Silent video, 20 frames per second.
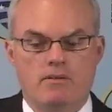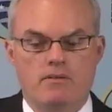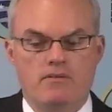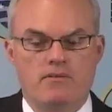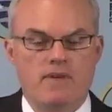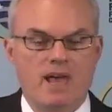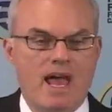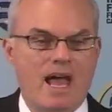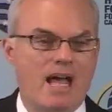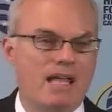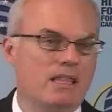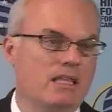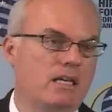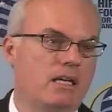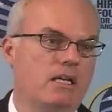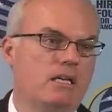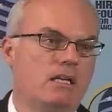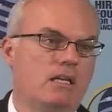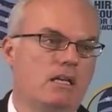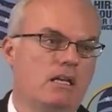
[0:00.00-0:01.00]

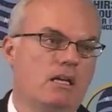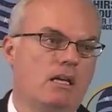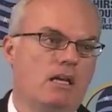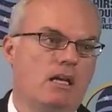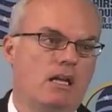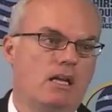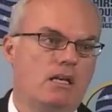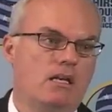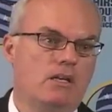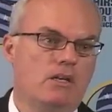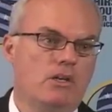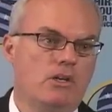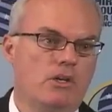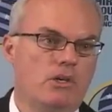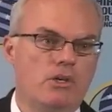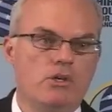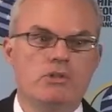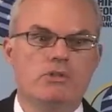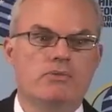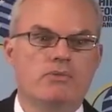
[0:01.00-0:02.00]
valid and
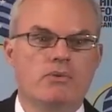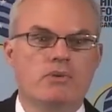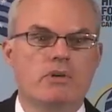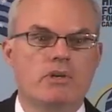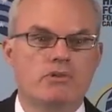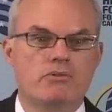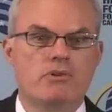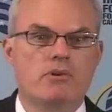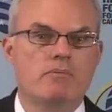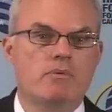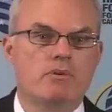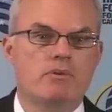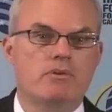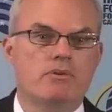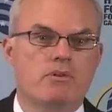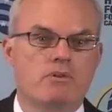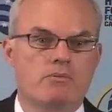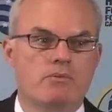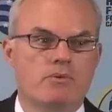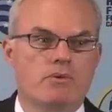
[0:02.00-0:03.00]
useful contributor
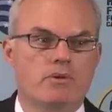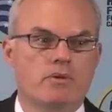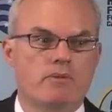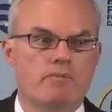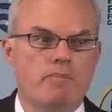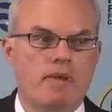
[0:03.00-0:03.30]
to the world of